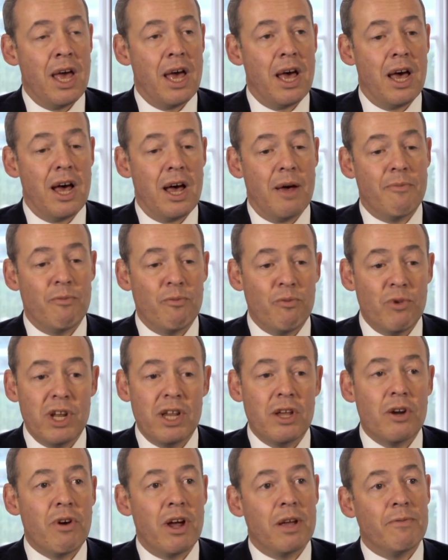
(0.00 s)
I'm
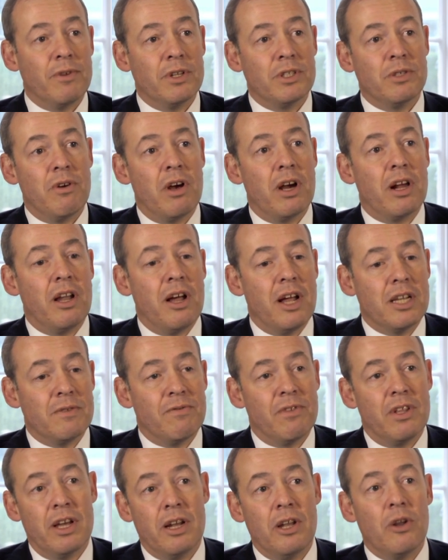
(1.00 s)
really grateful to our clients
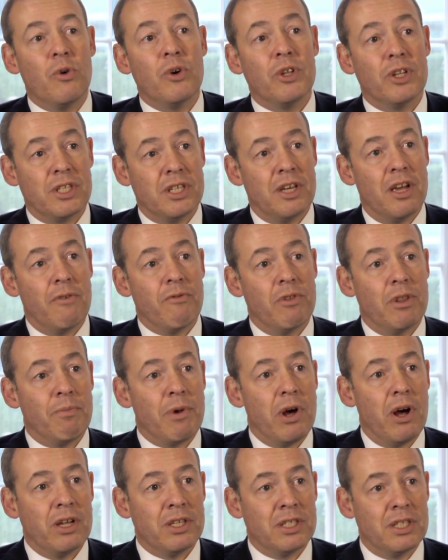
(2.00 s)
for their loyalty over the
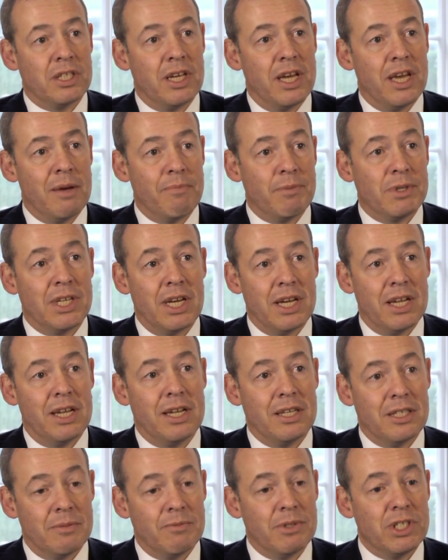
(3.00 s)
past year, particularly
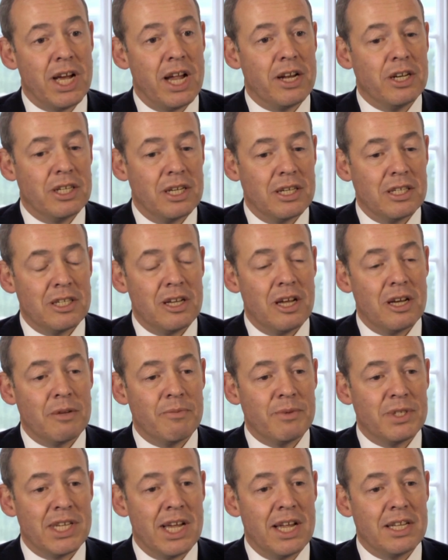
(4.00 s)
in some challenging
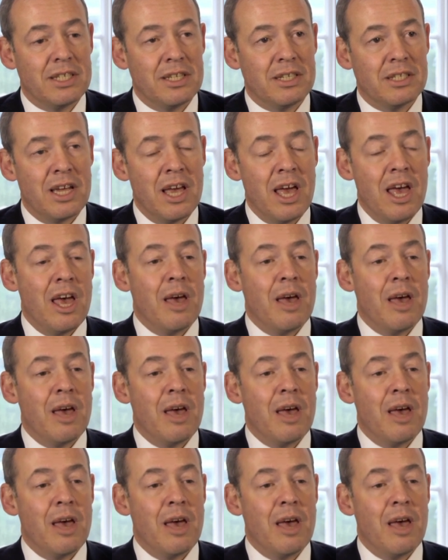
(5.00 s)
circumstances.